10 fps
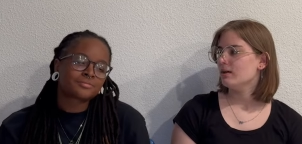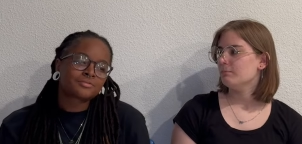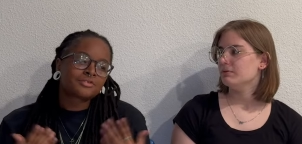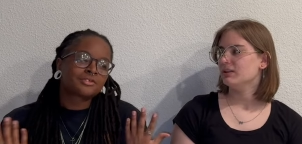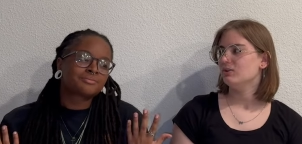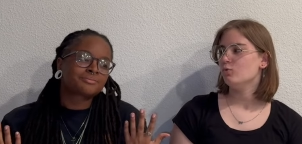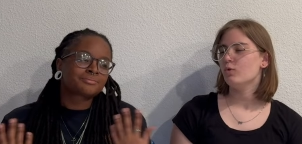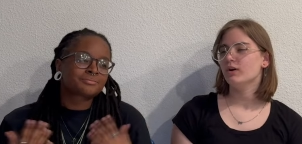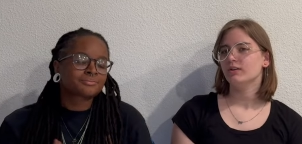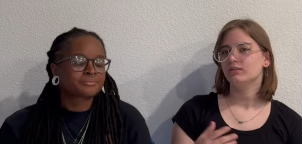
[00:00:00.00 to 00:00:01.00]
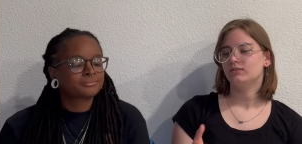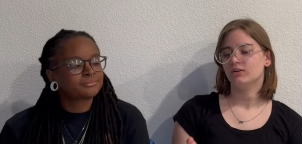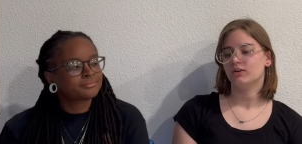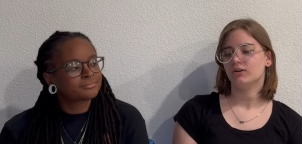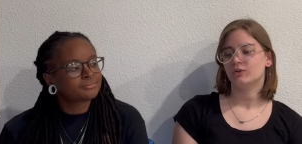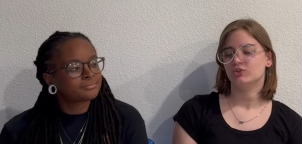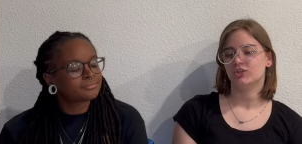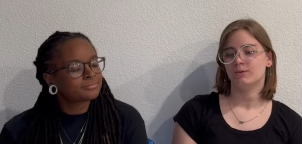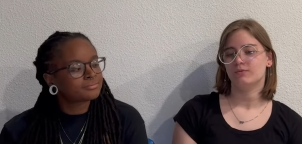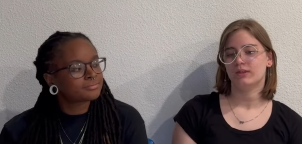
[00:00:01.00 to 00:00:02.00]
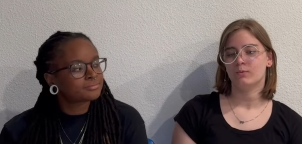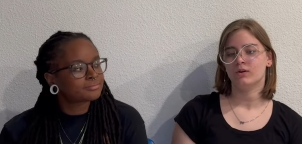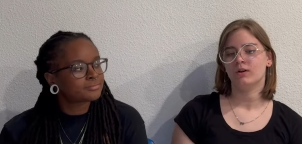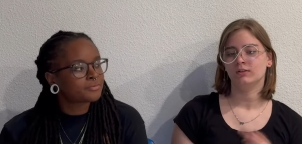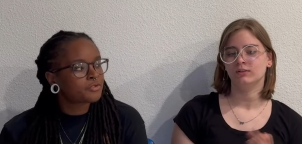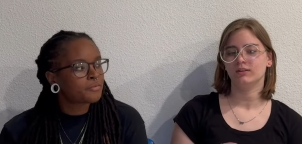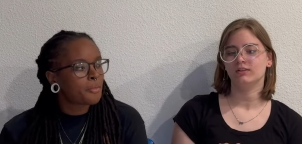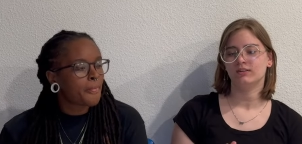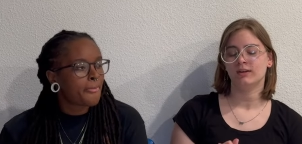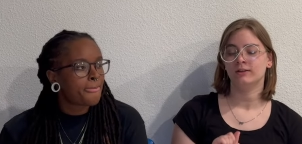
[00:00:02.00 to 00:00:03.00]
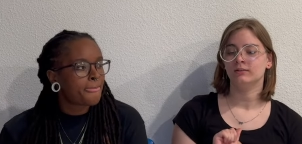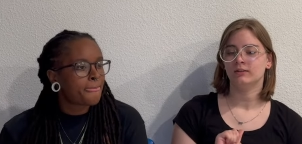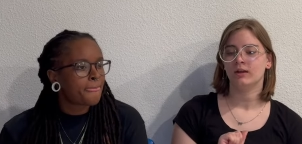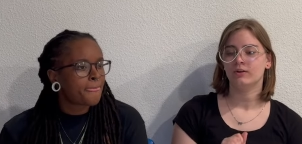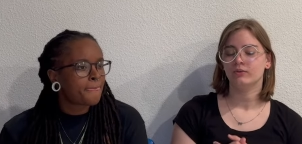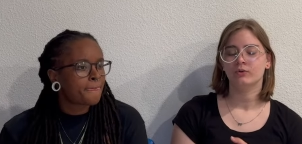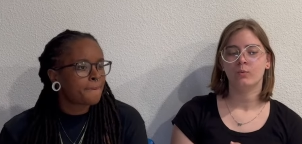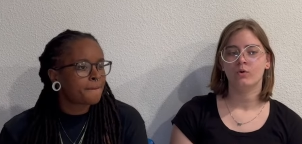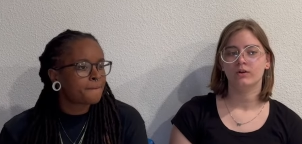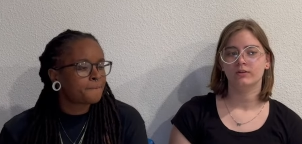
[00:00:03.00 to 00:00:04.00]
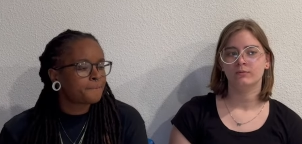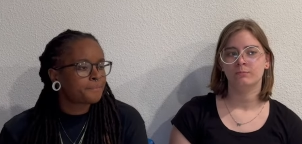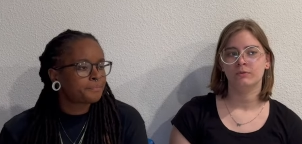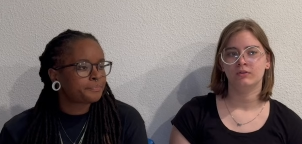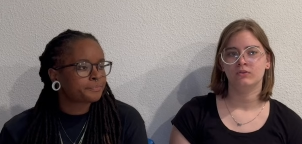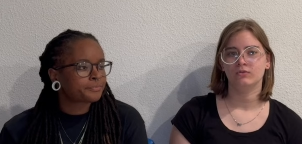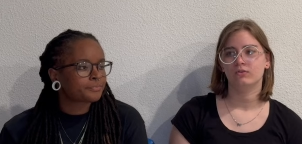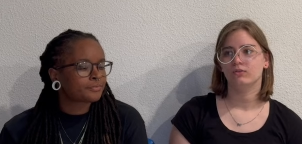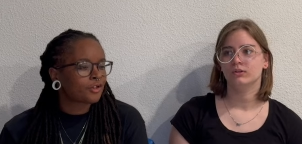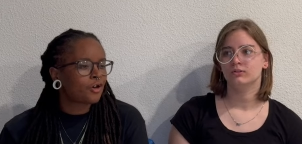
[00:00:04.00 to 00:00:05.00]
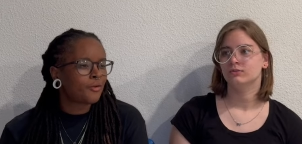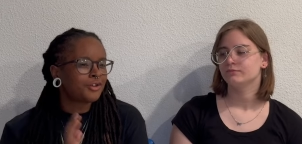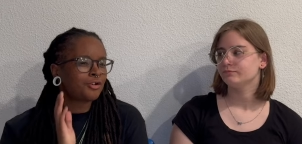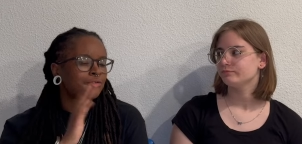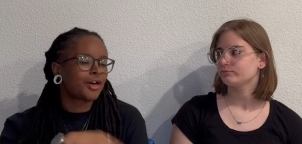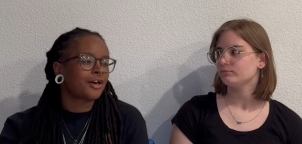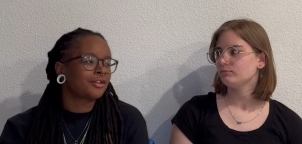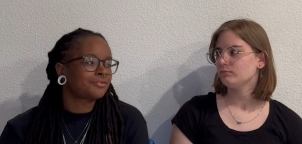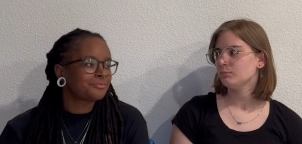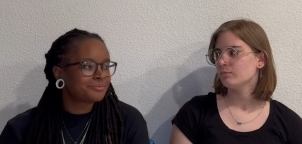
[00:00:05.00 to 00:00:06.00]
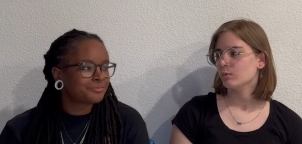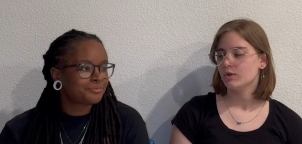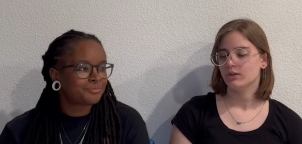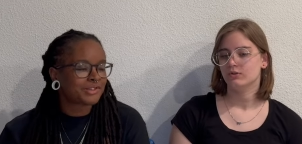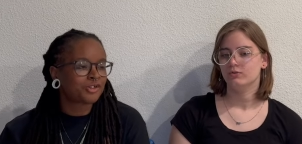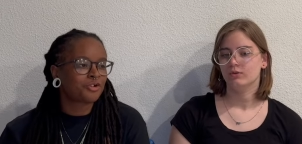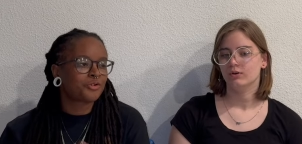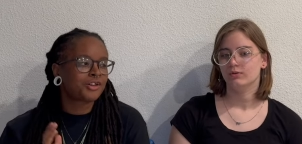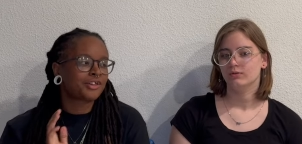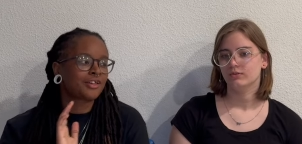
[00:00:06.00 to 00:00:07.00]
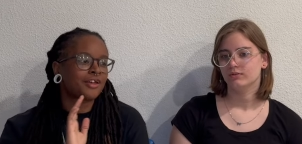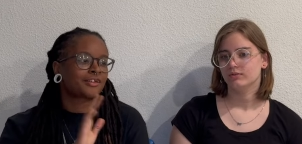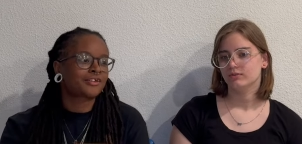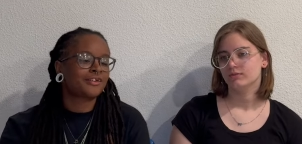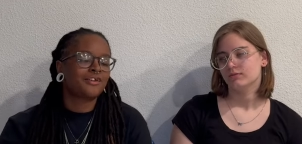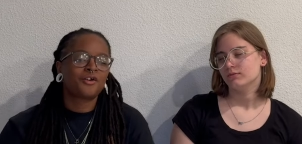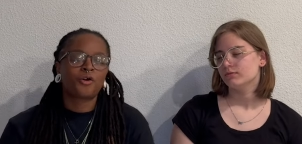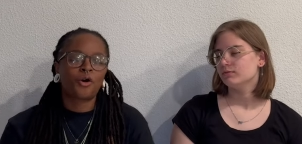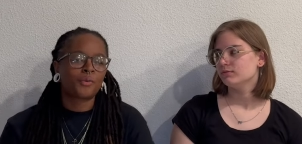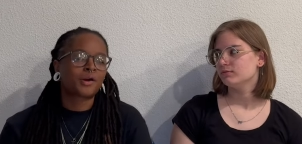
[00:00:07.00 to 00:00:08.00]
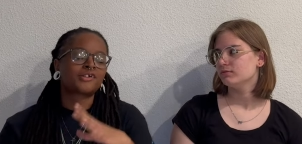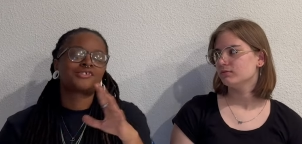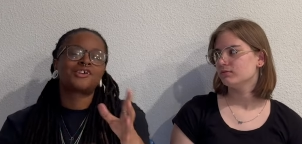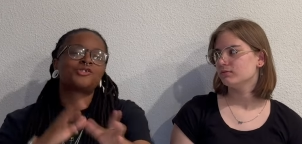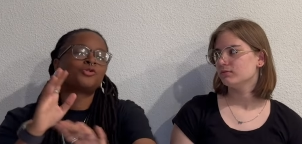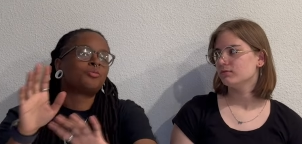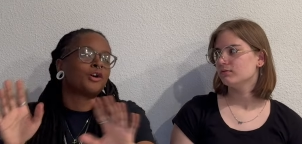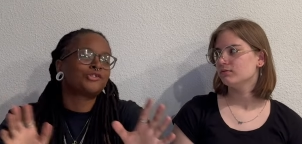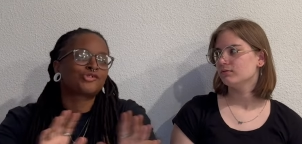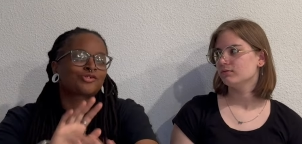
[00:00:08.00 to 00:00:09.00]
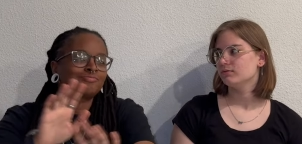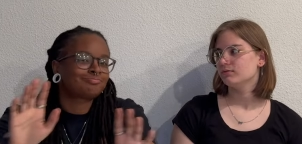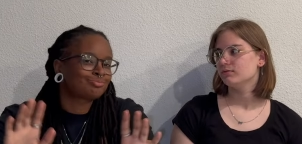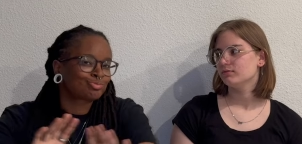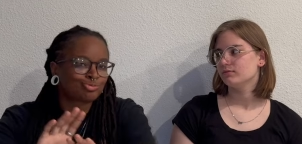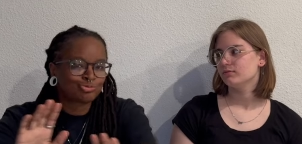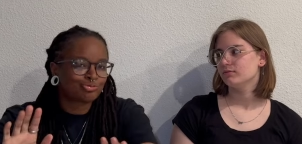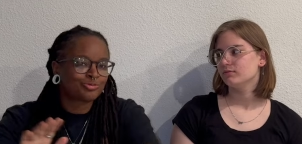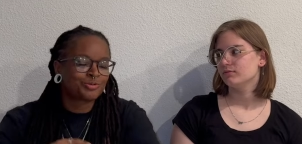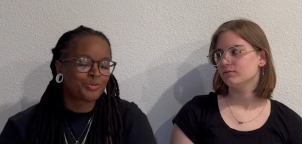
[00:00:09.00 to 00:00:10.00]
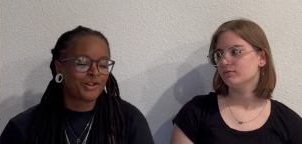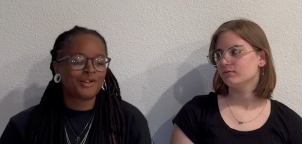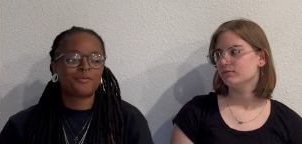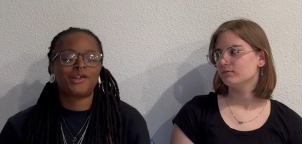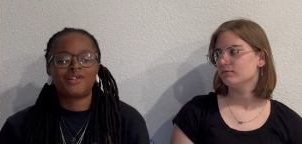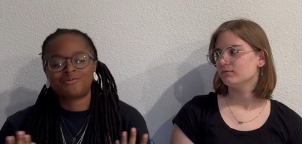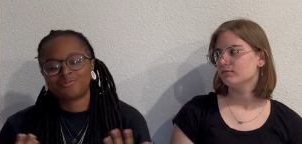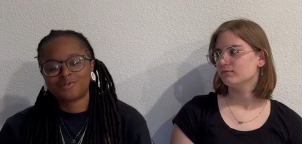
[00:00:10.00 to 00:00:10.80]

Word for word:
Speaker 1: but they do want the, the ships they want Hyunlix, and they also want minsung so oh
Speaker 2: i know that that's already those. like oh i'm not gonna say too much but i mean